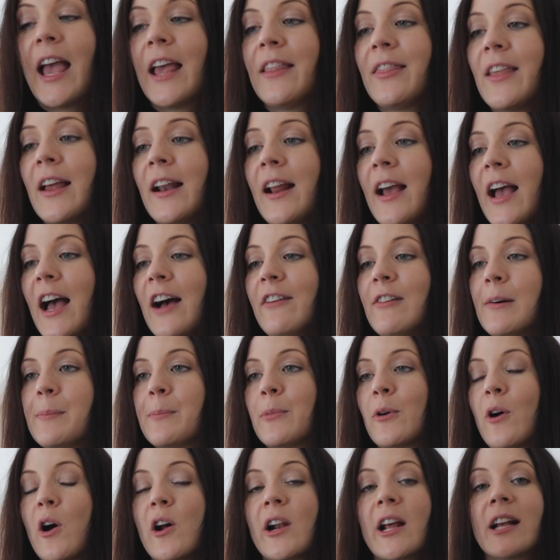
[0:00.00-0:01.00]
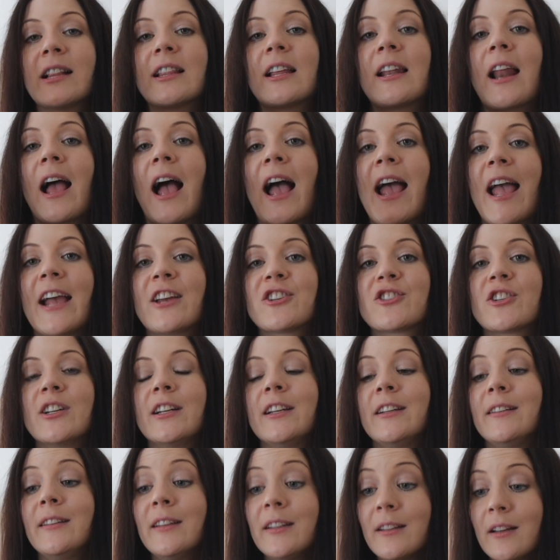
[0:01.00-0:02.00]
And then I have a product that I
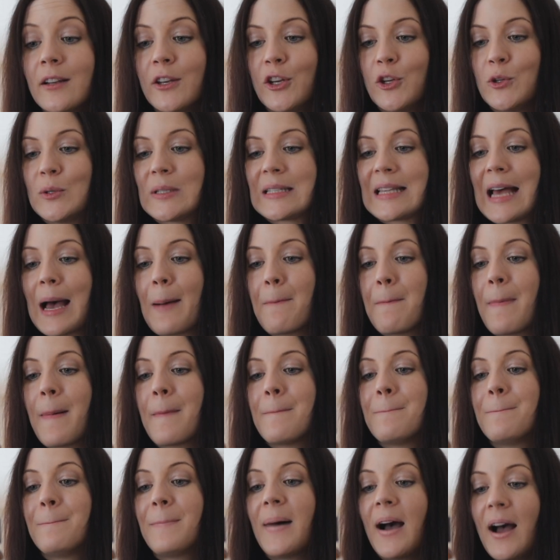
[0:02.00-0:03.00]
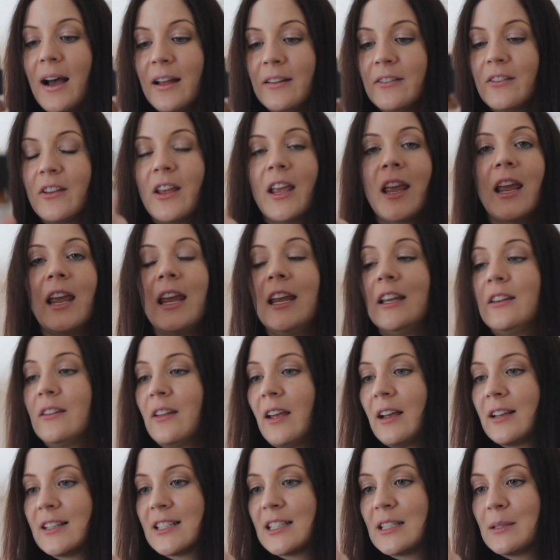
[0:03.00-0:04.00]
actually didn't use up, but it
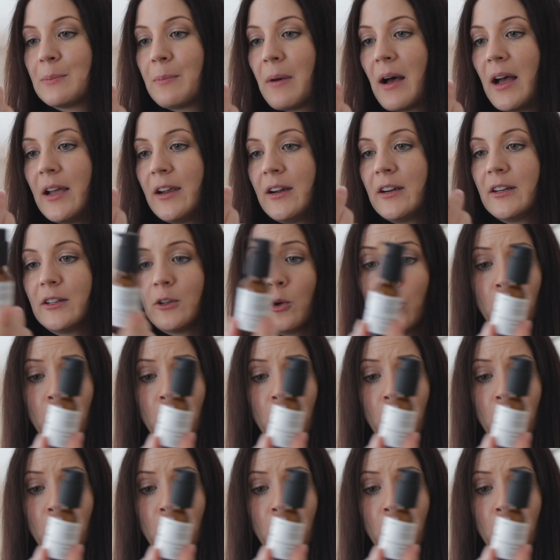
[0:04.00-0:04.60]
expired.